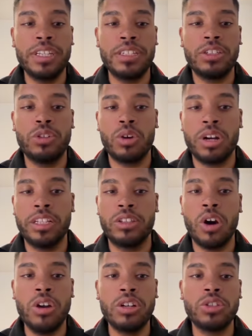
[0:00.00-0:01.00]
turned
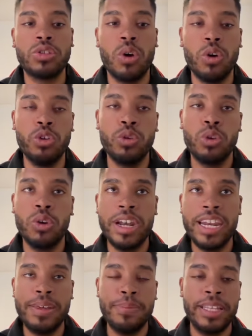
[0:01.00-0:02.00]
on, so you don't
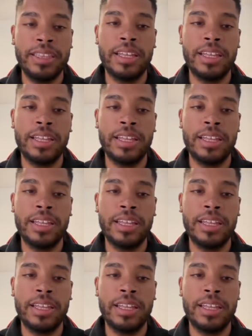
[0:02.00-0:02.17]
limit